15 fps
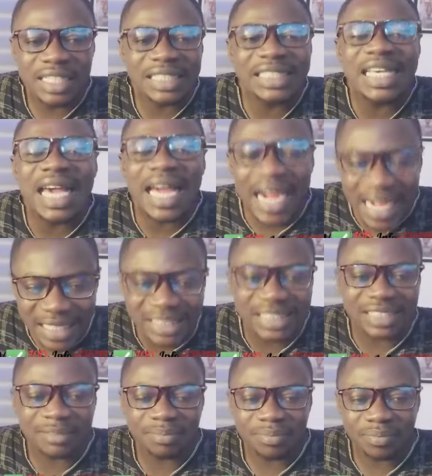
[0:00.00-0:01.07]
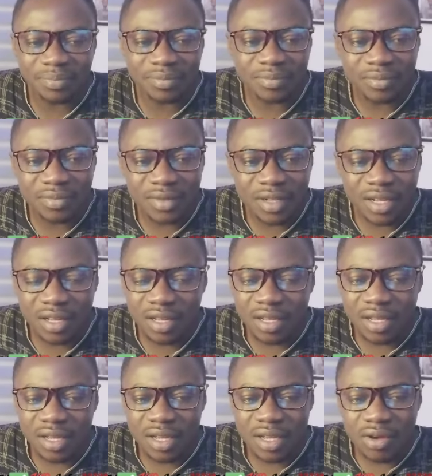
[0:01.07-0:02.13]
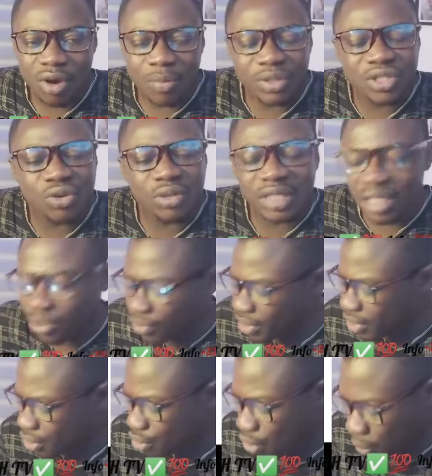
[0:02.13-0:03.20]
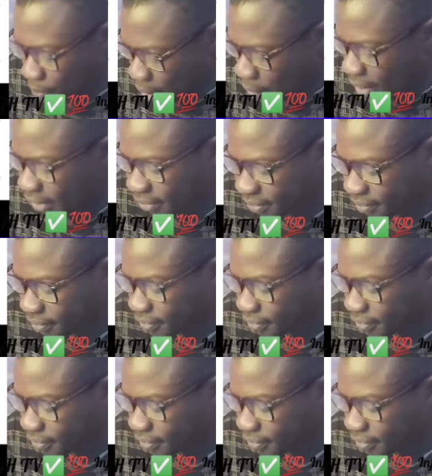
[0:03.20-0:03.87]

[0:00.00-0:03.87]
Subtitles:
Secrets. Almost your secret is your power.